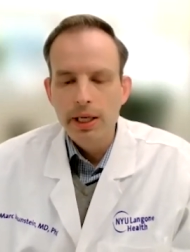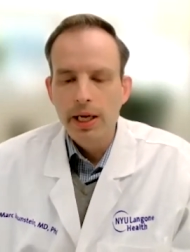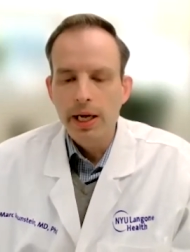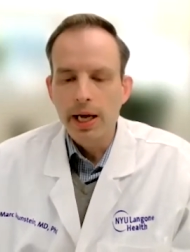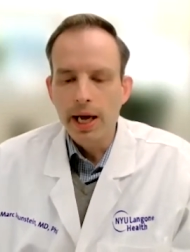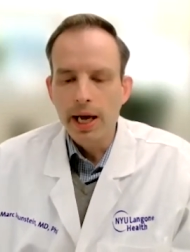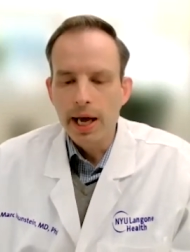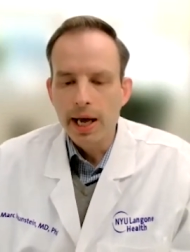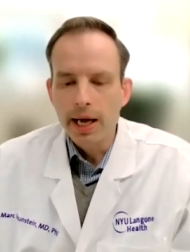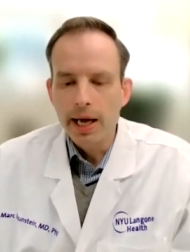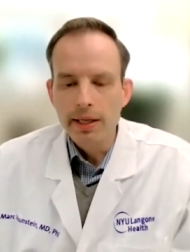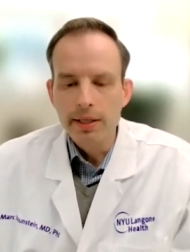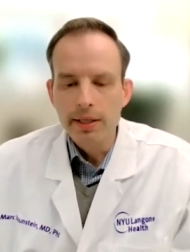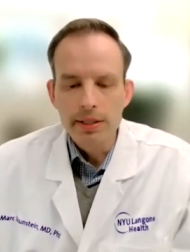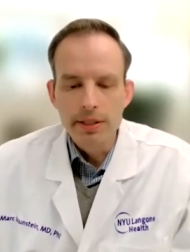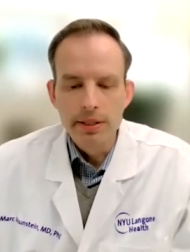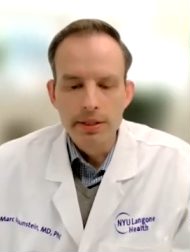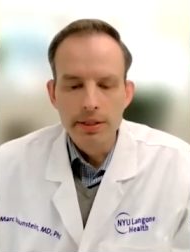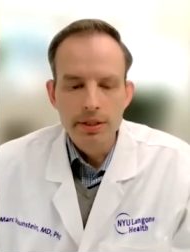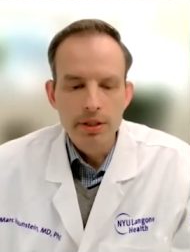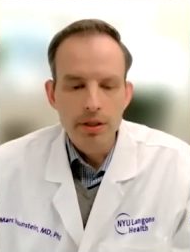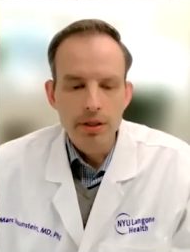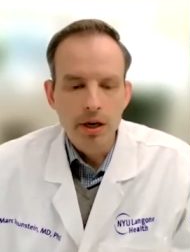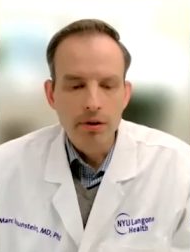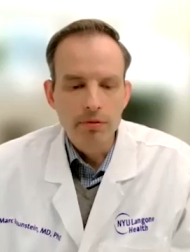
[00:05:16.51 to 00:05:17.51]
And,
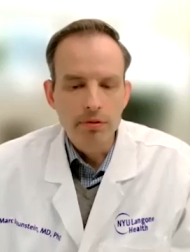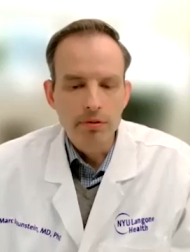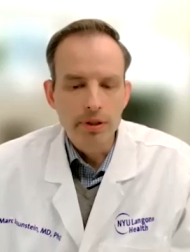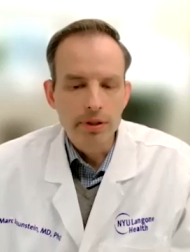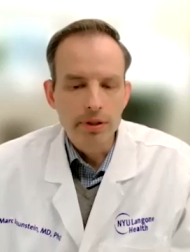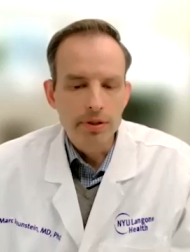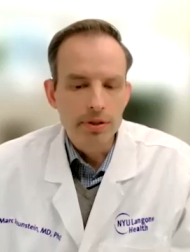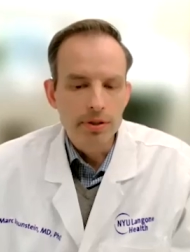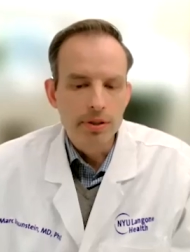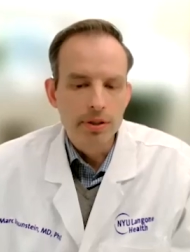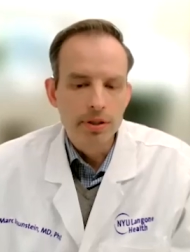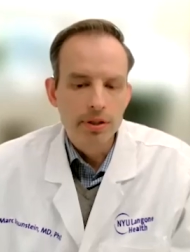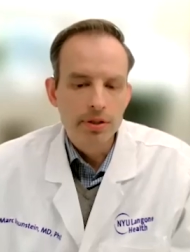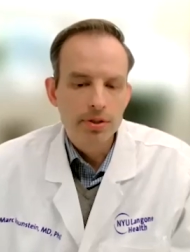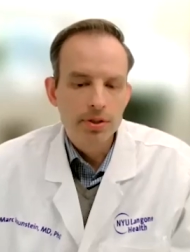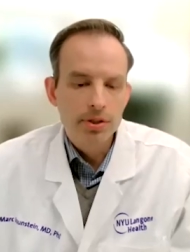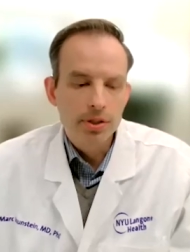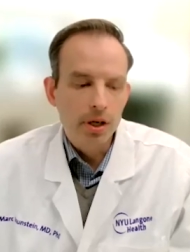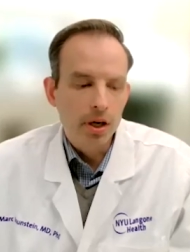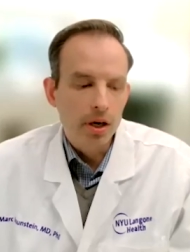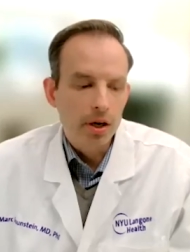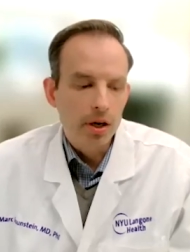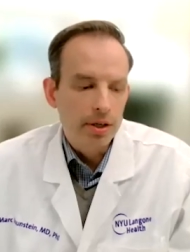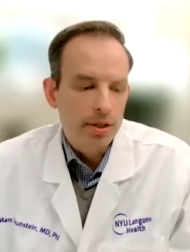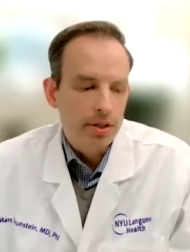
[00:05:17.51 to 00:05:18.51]
I really
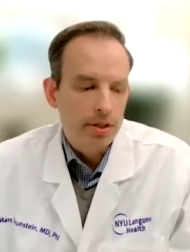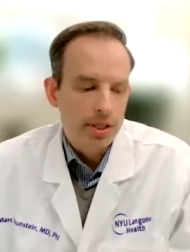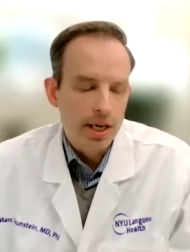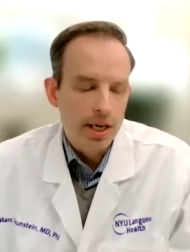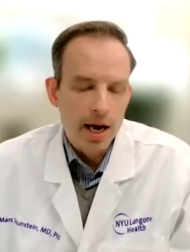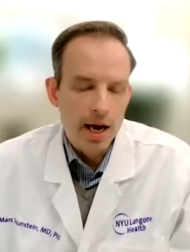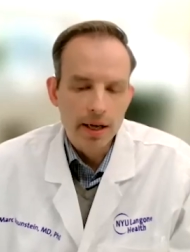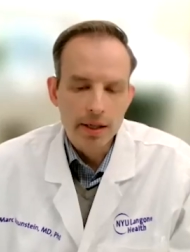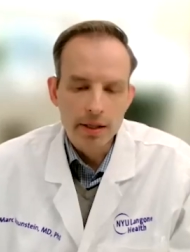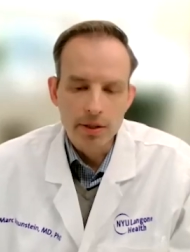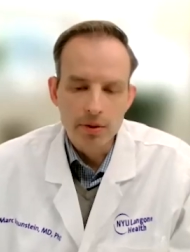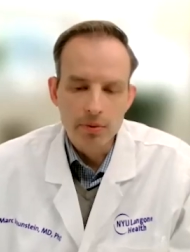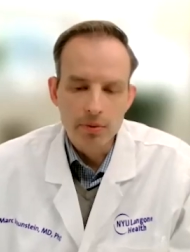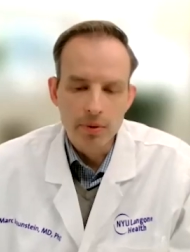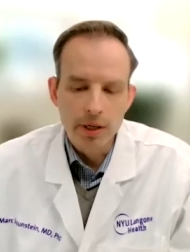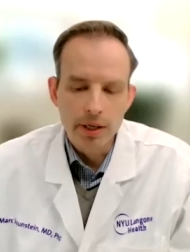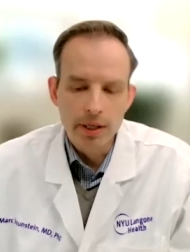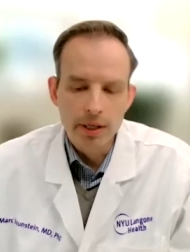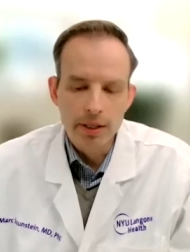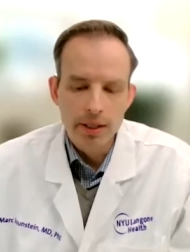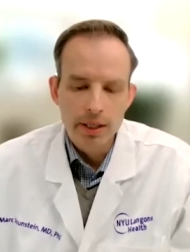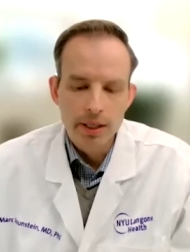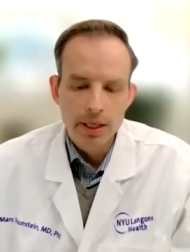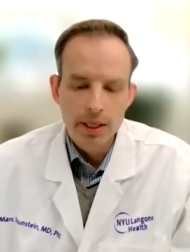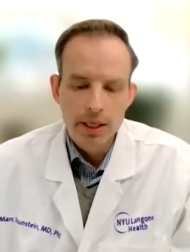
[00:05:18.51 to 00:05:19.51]
saw exactly
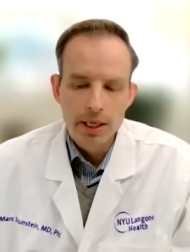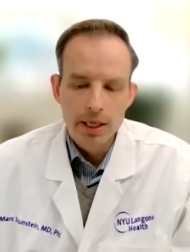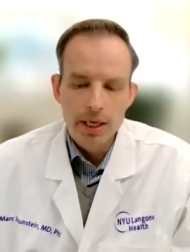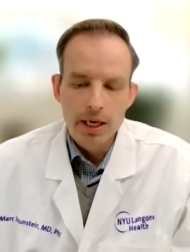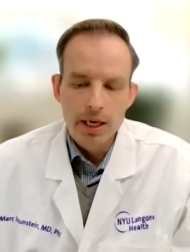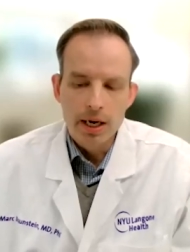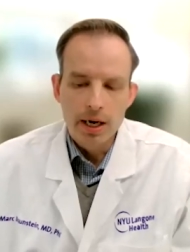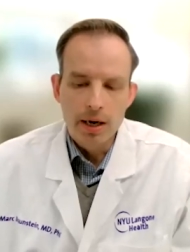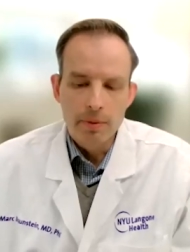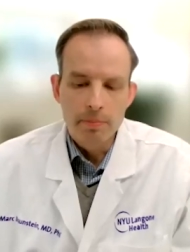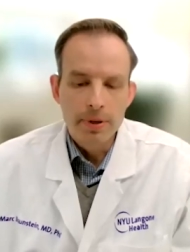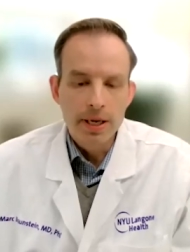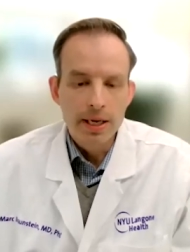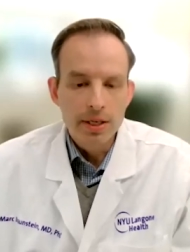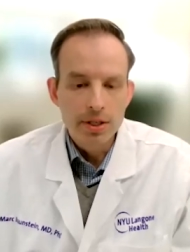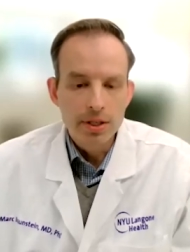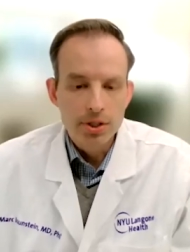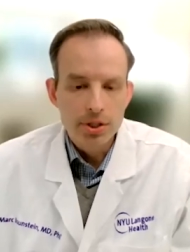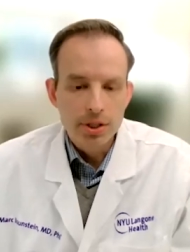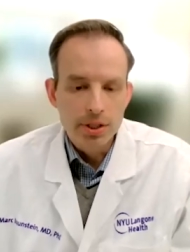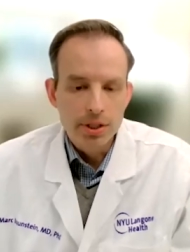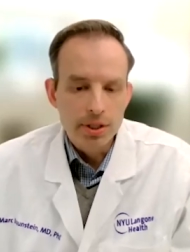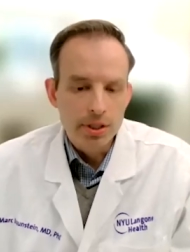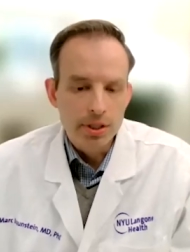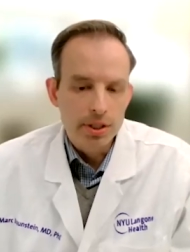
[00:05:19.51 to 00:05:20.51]
what
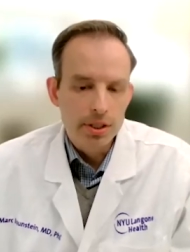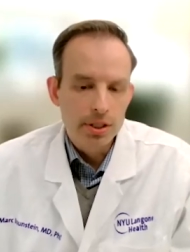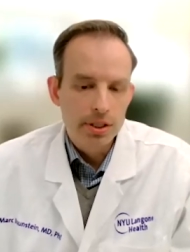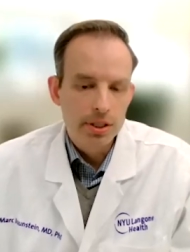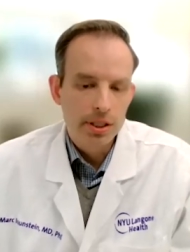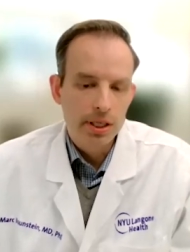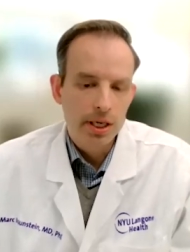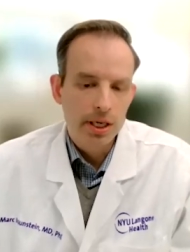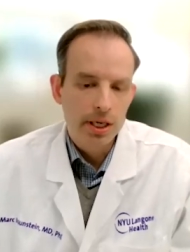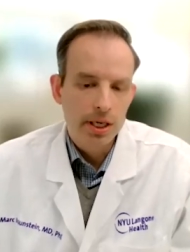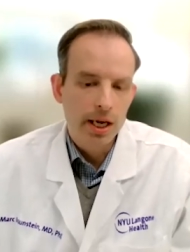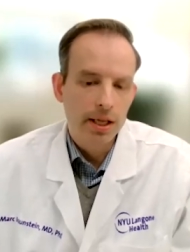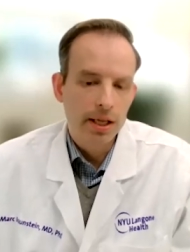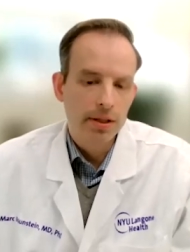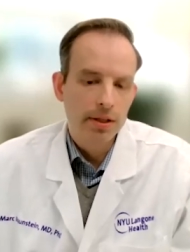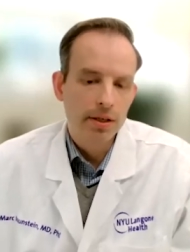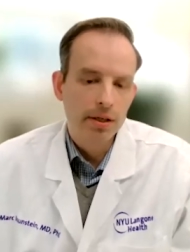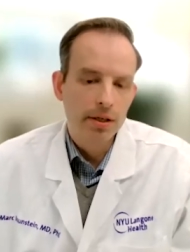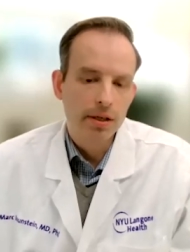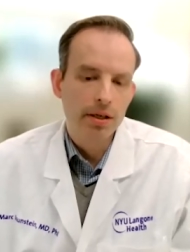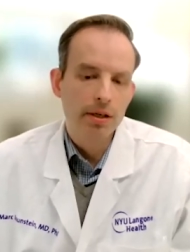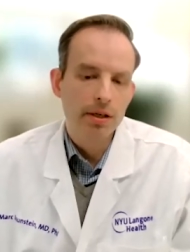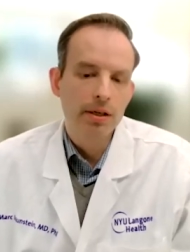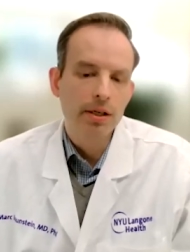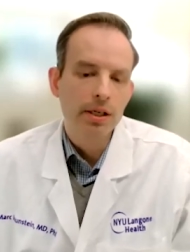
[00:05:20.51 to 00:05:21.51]
patients and
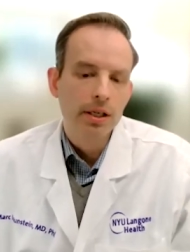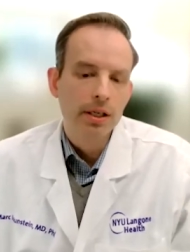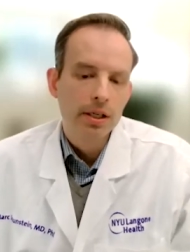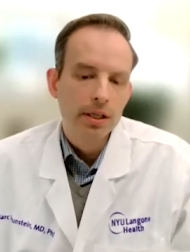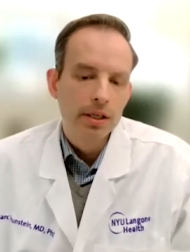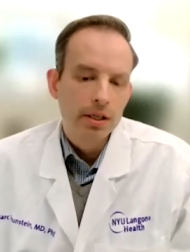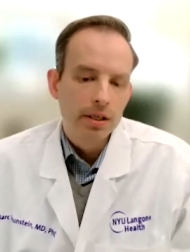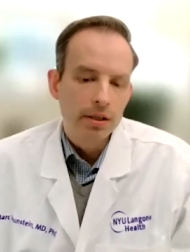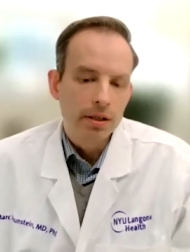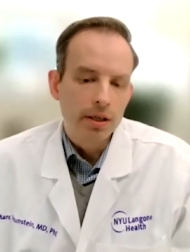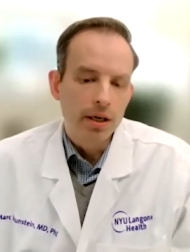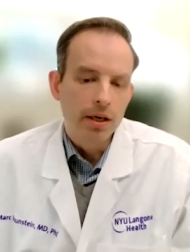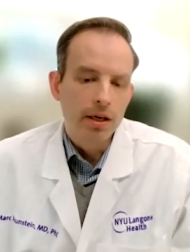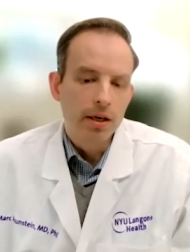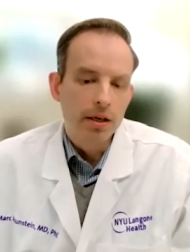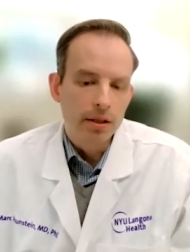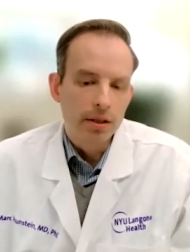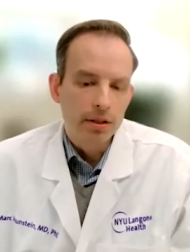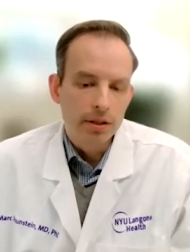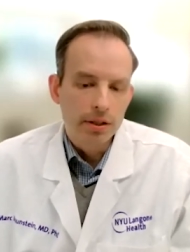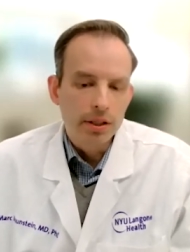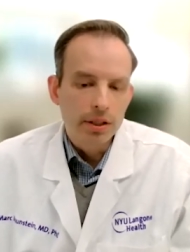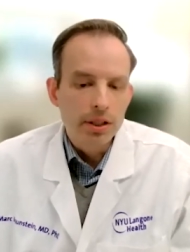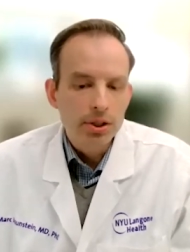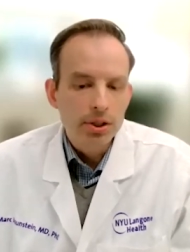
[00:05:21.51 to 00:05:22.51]
their
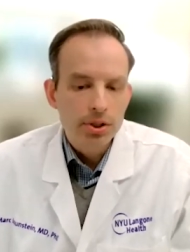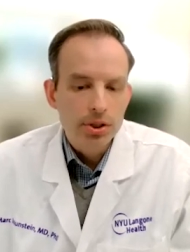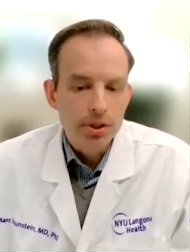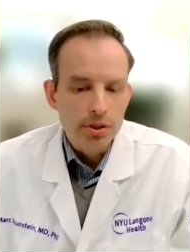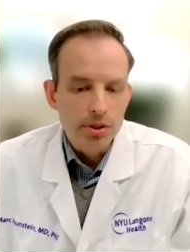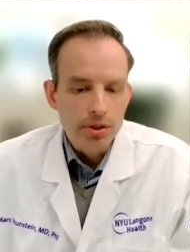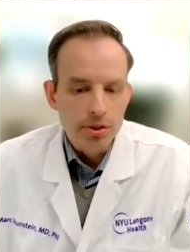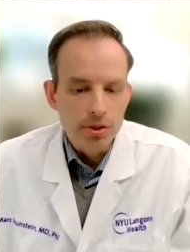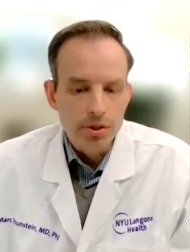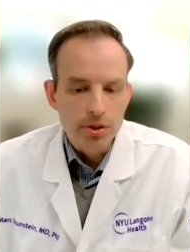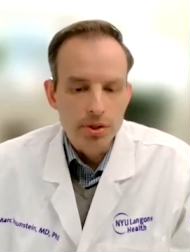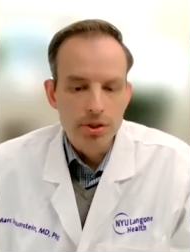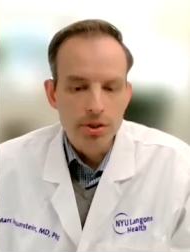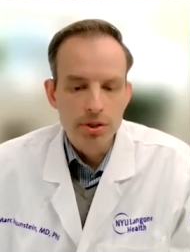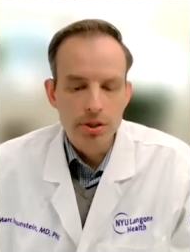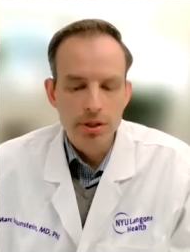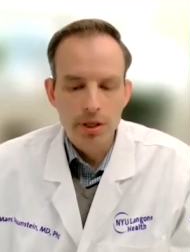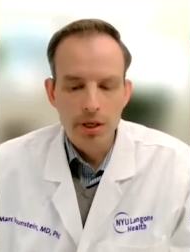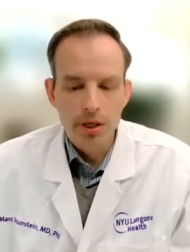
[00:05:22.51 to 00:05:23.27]
clinicians